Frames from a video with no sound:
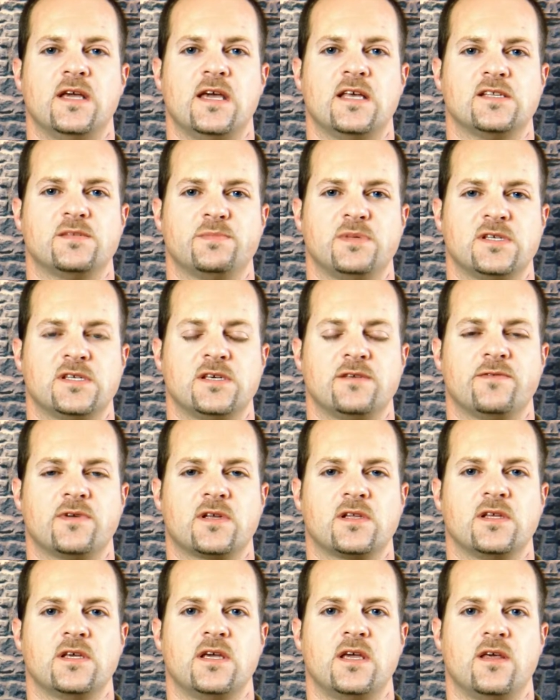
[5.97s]
and
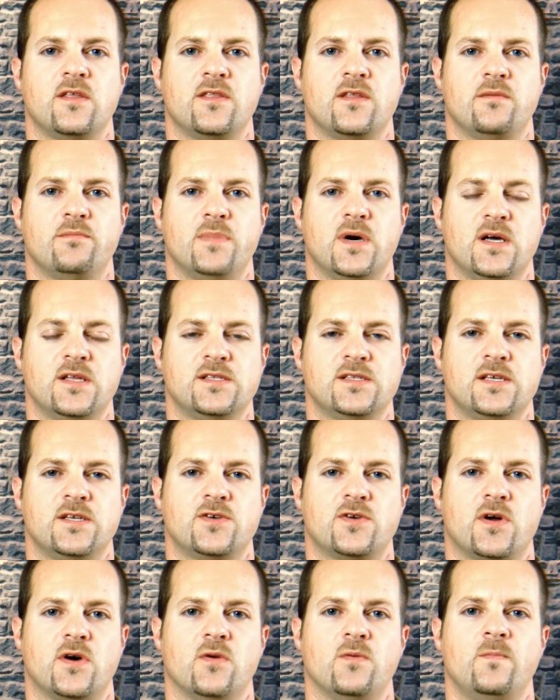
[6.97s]
specifically the BUD
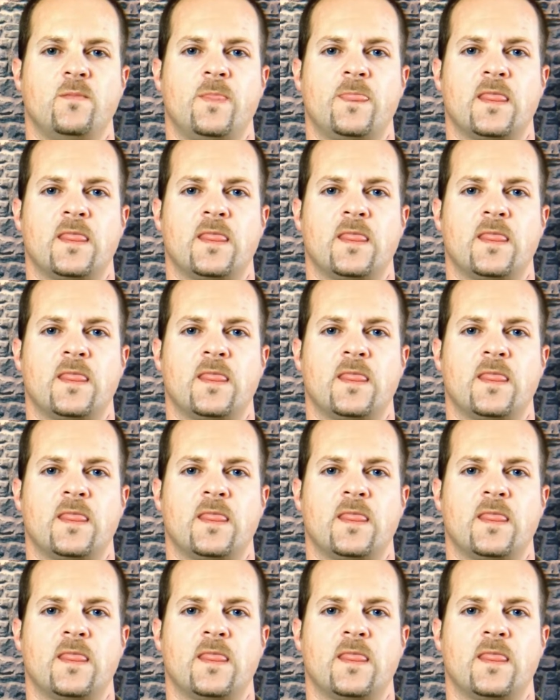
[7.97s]
syndrome.